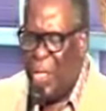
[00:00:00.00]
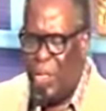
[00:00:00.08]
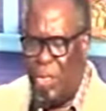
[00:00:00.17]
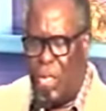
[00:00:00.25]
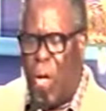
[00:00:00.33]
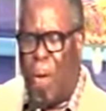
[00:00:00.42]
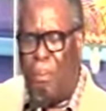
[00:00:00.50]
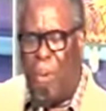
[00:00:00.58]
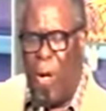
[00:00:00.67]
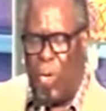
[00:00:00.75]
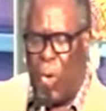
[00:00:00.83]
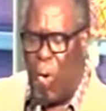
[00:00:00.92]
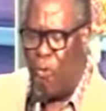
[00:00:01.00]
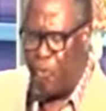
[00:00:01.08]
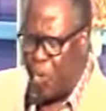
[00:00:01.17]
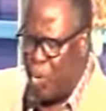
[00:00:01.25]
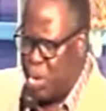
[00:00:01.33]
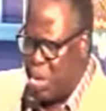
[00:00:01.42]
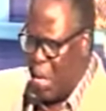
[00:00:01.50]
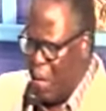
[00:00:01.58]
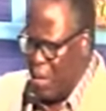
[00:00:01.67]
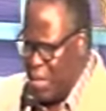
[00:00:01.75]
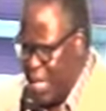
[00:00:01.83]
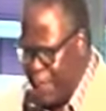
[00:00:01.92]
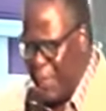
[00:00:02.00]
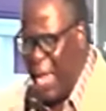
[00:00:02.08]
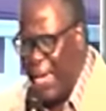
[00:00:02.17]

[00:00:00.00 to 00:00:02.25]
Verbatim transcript: No more confusion in my